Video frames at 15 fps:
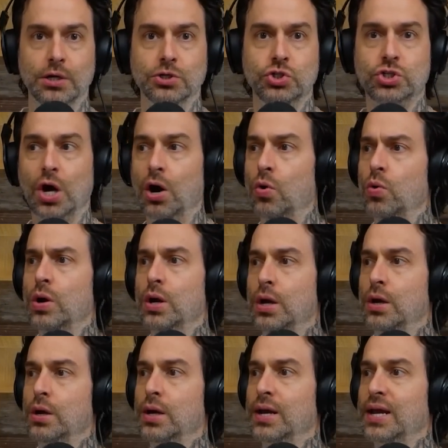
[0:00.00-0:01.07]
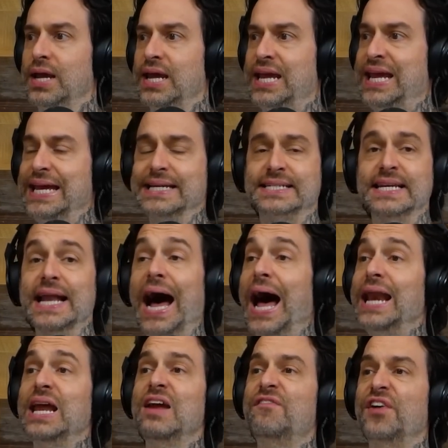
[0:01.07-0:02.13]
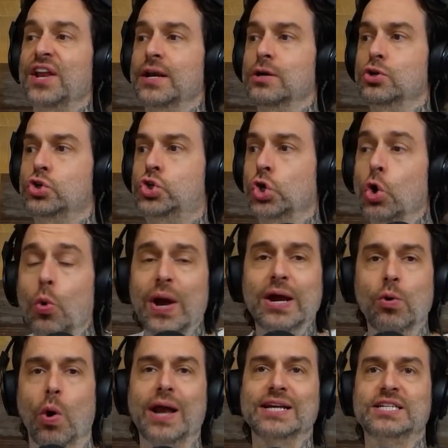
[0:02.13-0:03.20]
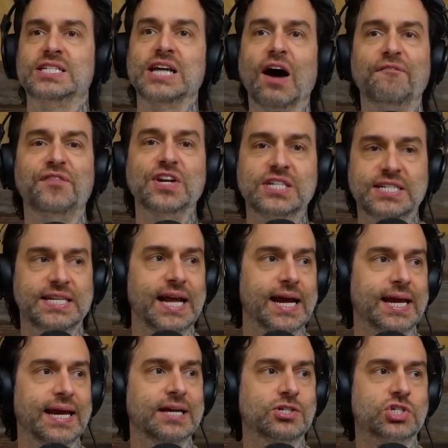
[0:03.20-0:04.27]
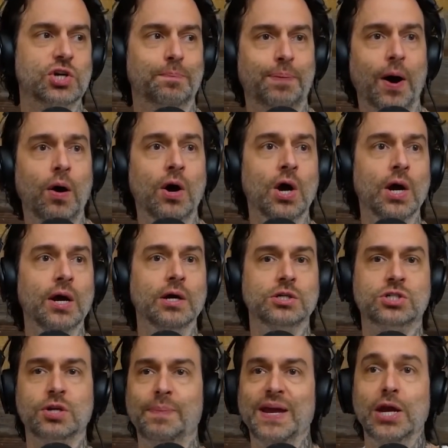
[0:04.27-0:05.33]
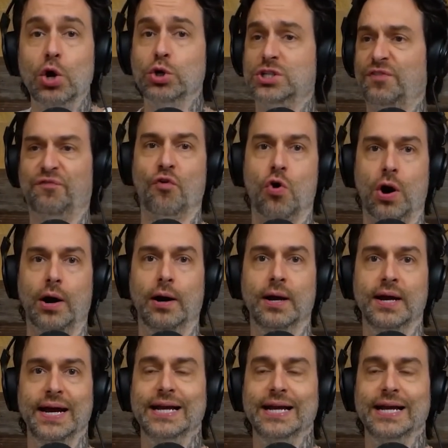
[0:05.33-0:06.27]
So he's not even doing what a selfie stick is supposed to be used for.